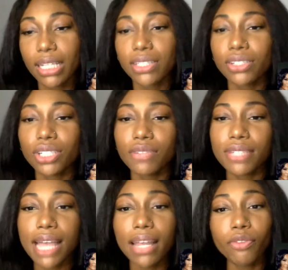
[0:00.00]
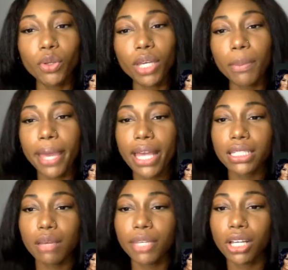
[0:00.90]
So she was like, if you keep
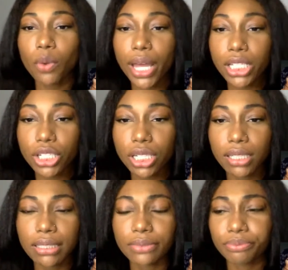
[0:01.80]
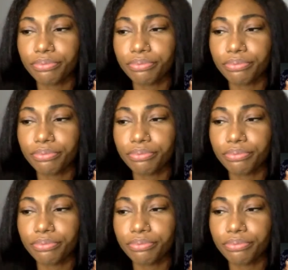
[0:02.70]
asking me questions,